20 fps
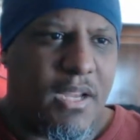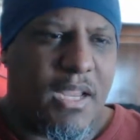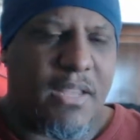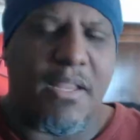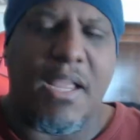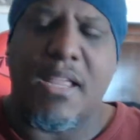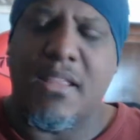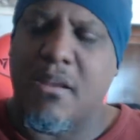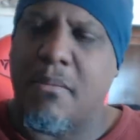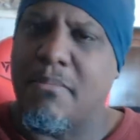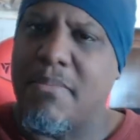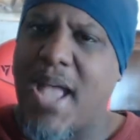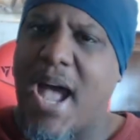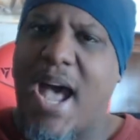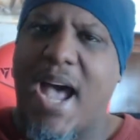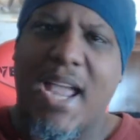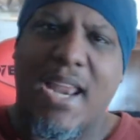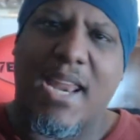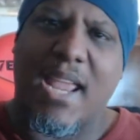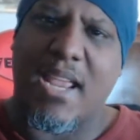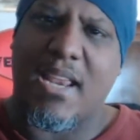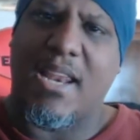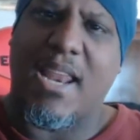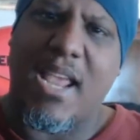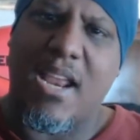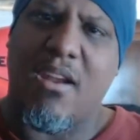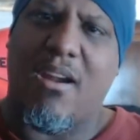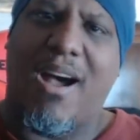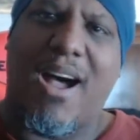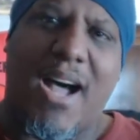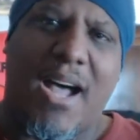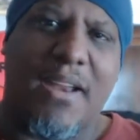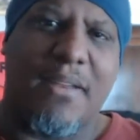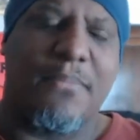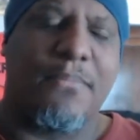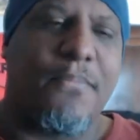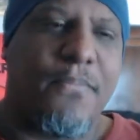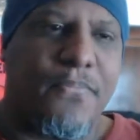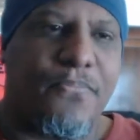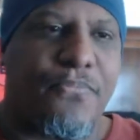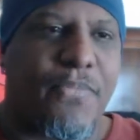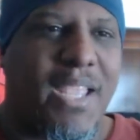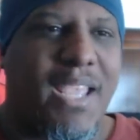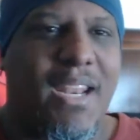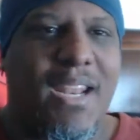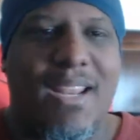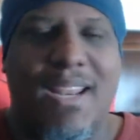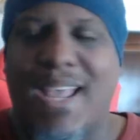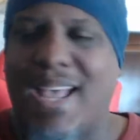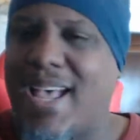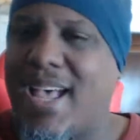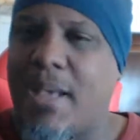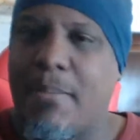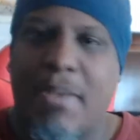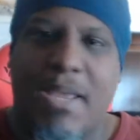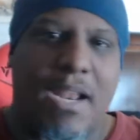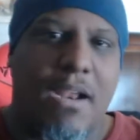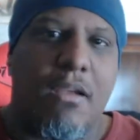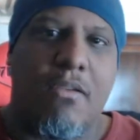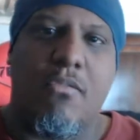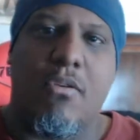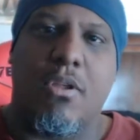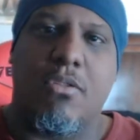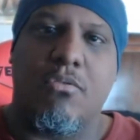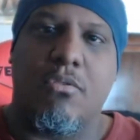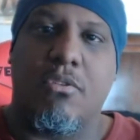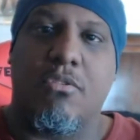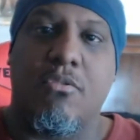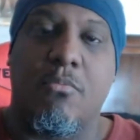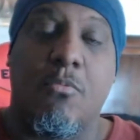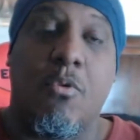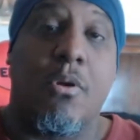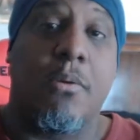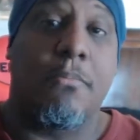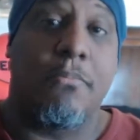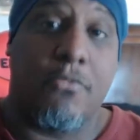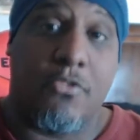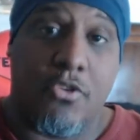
I ended up dying like later on, and I'm like, man, I don't even want to do this no more.